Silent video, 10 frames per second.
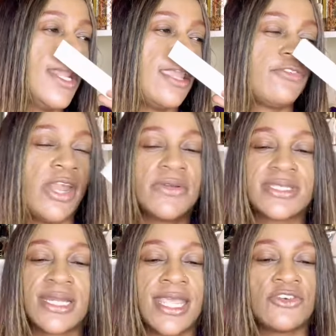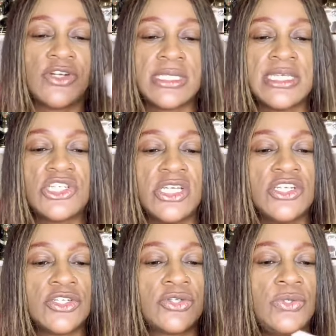A fragrance that can
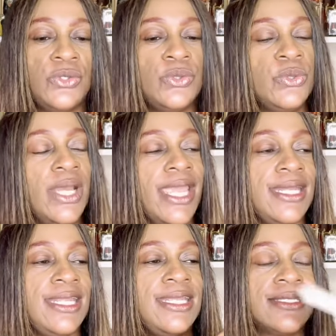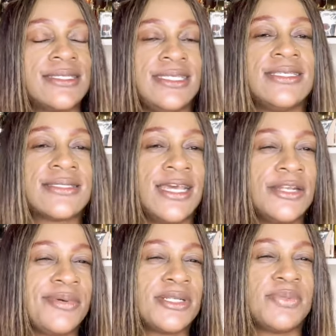transition through any
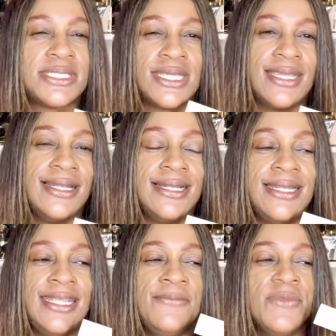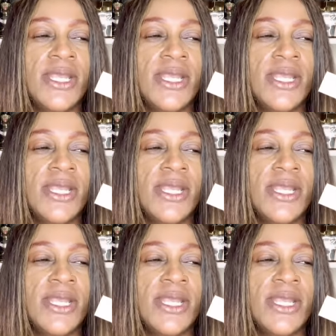season, but particularly